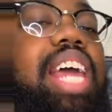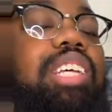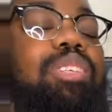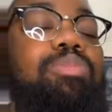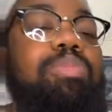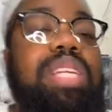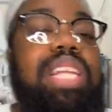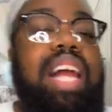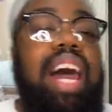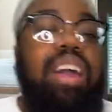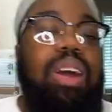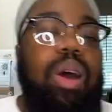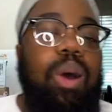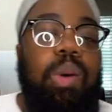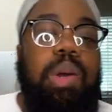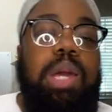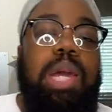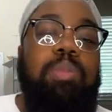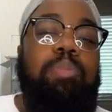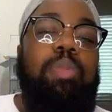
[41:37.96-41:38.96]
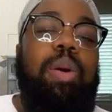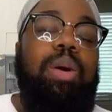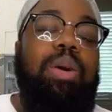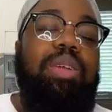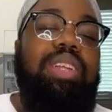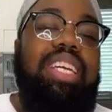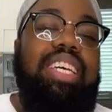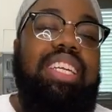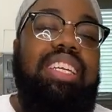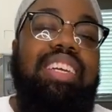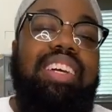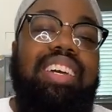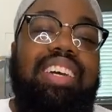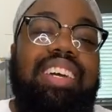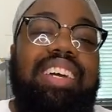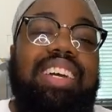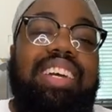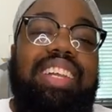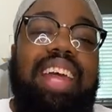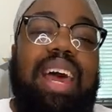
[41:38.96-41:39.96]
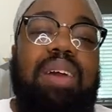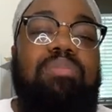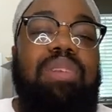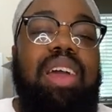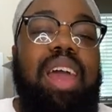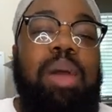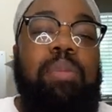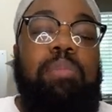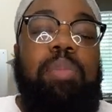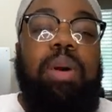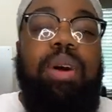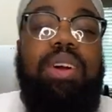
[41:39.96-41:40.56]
haters be like, oh he pulling. That man